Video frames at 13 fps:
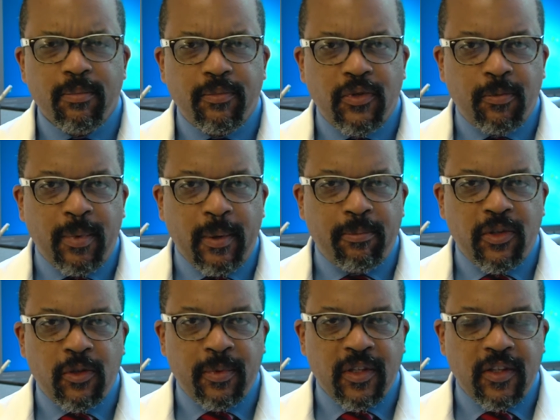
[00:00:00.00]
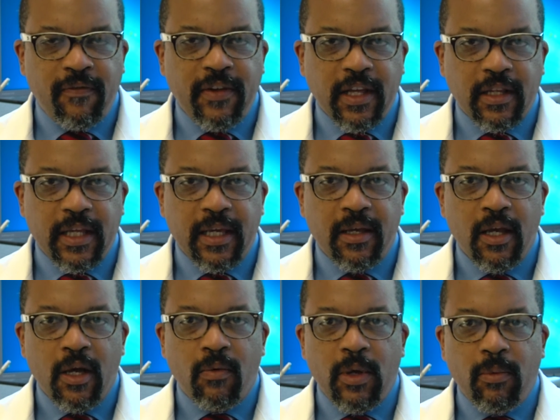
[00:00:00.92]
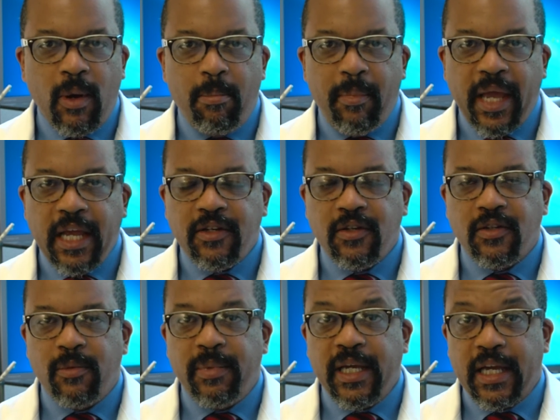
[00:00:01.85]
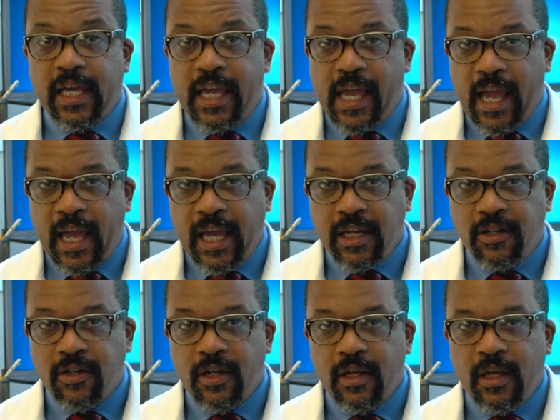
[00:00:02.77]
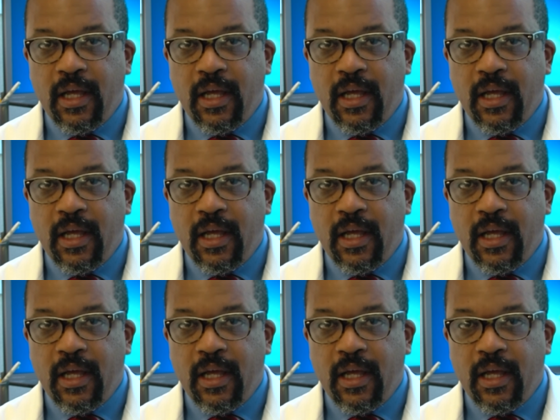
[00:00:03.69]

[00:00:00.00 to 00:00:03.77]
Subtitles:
Specifically, we want patients to be engaged